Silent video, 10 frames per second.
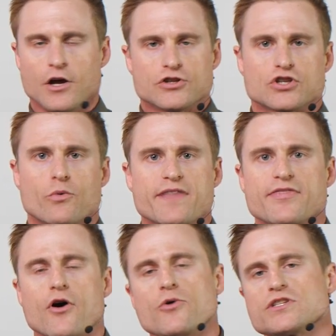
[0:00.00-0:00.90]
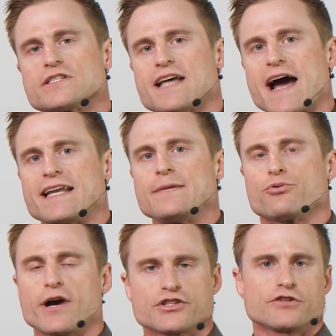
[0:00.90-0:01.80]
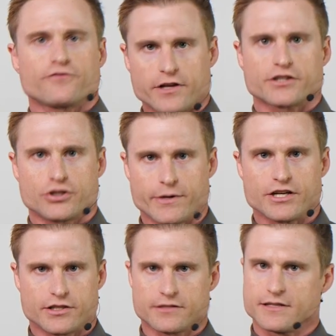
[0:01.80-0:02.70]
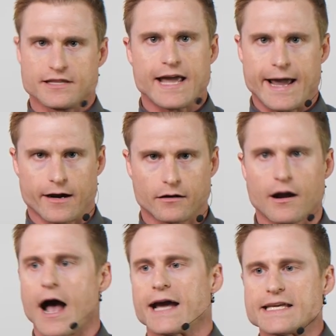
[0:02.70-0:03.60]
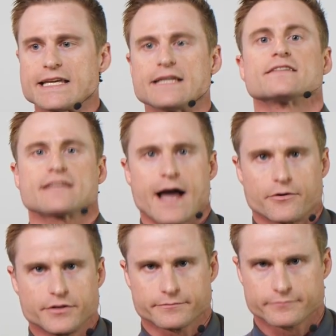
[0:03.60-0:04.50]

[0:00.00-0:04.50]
So when those tiny pressure fluctuations in the air, i.e. sound,